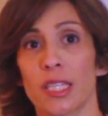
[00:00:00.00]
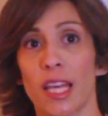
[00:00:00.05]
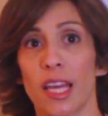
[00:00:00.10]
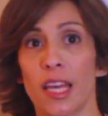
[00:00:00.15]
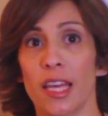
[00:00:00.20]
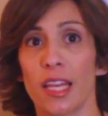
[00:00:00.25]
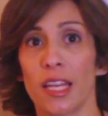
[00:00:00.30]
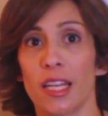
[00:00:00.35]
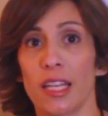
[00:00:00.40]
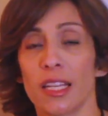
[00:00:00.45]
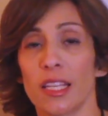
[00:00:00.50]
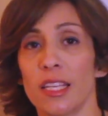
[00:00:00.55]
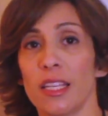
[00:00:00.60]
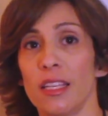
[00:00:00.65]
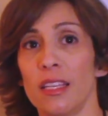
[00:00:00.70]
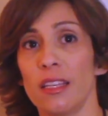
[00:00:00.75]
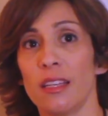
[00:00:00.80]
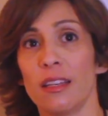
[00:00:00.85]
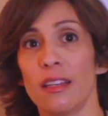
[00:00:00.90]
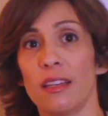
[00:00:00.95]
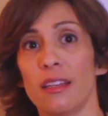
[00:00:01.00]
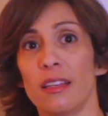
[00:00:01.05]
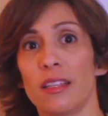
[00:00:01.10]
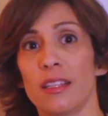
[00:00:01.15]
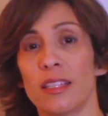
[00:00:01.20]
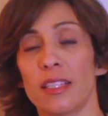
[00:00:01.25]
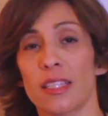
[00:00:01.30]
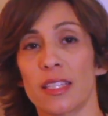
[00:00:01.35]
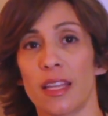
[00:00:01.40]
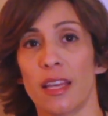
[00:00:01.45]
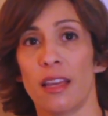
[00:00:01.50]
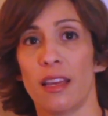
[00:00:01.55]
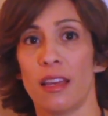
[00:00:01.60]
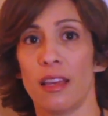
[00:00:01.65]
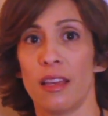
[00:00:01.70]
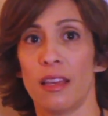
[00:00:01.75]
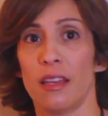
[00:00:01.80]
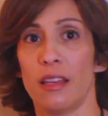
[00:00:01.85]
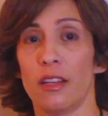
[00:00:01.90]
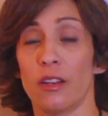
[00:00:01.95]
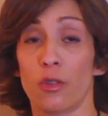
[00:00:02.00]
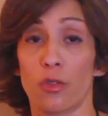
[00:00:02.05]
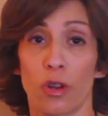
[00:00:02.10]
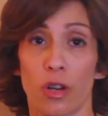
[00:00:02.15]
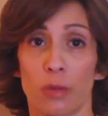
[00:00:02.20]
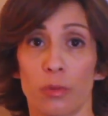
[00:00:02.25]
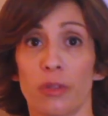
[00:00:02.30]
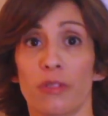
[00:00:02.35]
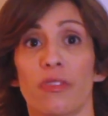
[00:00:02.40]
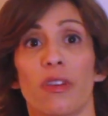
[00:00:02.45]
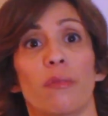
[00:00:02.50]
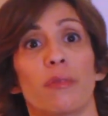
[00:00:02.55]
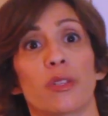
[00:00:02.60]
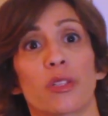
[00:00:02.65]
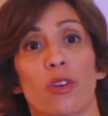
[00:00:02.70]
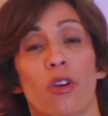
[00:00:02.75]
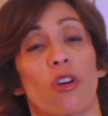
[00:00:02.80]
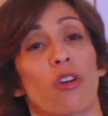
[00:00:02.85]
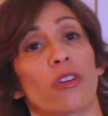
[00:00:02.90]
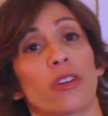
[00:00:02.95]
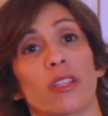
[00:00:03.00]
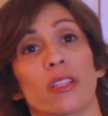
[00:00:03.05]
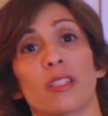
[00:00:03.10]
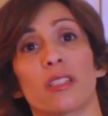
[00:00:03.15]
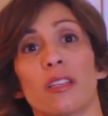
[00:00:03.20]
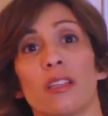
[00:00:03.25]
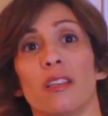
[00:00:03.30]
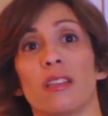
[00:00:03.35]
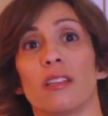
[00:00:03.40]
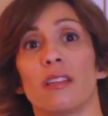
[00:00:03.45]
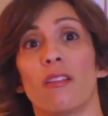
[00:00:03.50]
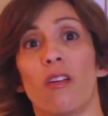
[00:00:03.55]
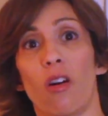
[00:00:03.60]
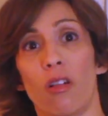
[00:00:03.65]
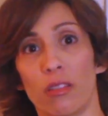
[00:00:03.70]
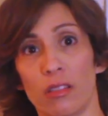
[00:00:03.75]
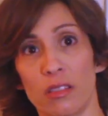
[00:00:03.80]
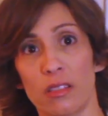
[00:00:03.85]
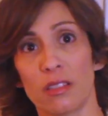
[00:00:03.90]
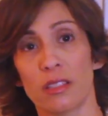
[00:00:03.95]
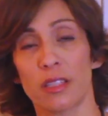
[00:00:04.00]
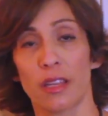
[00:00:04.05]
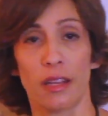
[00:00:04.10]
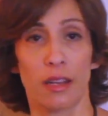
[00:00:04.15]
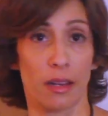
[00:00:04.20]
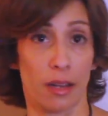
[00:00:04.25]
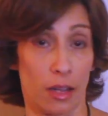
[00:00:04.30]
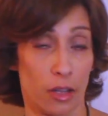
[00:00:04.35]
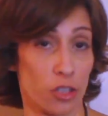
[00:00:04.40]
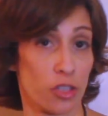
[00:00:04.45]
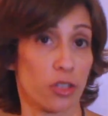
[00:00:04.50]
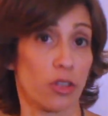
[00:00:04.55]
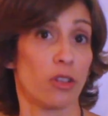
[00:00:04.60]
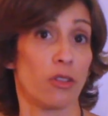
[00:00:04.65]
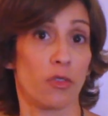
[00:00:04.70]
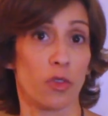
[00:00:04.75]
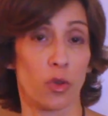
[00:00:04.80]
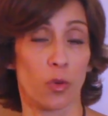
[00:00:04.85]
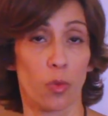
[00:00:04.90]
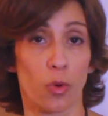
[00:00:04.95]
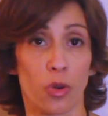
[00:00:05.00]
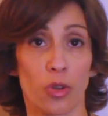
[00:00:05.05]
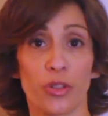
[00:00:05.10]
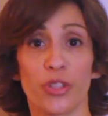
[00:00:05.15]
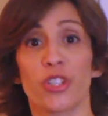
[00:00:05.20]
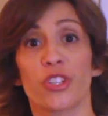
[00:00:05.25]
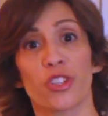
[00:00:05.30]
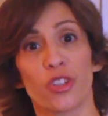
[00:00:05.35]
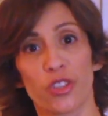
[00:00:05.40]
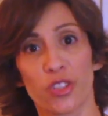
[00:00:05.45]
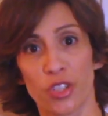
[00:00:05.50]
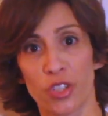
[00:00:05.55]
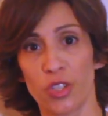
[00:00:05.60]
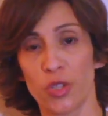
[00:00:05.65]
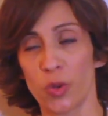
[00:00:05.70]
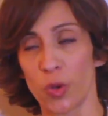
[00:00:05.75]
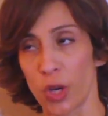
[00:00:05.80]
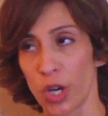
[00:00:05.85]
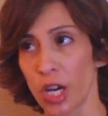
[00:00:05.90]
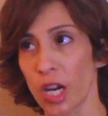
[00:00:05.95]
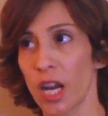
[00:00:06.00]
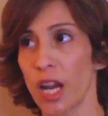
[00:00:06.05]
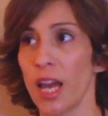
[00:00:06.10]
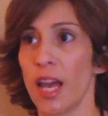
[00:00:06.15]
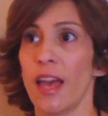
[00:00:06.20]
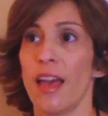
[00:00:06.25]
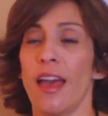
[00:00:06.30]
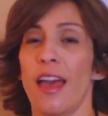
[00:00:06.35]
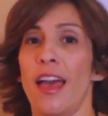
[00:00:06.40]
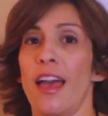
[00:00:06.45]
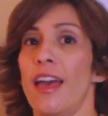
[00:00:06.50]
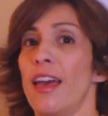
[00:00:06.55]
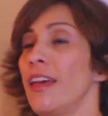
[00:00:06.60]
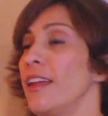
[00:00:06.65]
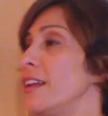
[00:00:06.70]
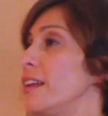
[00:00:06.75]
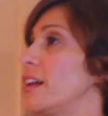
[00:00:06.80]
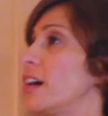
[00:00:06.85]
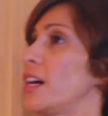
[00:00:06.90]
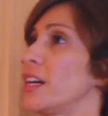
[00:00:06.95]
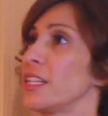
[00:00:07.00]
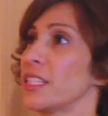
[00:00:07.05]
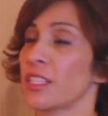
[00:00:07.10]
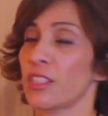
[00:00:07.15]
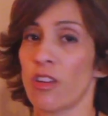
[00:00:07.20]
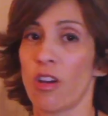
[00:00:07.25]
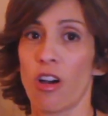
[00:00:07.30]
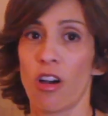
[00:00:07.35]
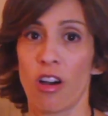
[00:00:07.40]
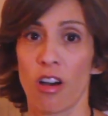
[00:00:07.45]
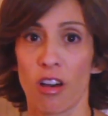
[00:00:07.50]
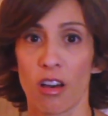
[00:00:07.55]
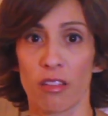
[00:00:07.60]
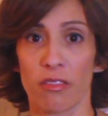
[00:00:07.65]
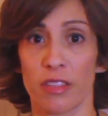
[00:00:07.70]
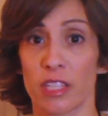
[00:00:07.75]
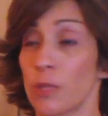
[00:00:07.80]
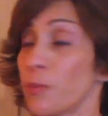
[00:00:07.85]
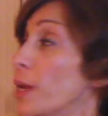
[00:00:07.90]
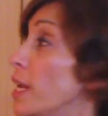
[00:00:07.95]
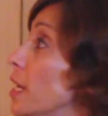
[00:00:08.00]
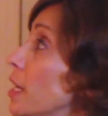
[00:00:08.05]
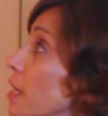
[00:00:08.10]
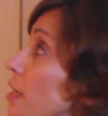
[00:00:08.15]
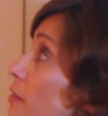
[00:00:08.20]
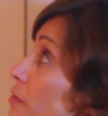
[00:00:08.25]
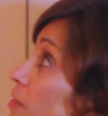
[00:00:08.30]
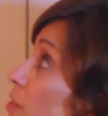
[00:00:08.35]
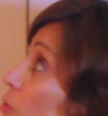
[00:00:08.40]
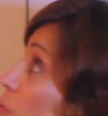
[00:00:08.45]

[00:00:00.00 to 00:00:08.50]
and he is an incredibly famous artist in Holland and actually all over the world. He shows in New York, and I saw this painting. This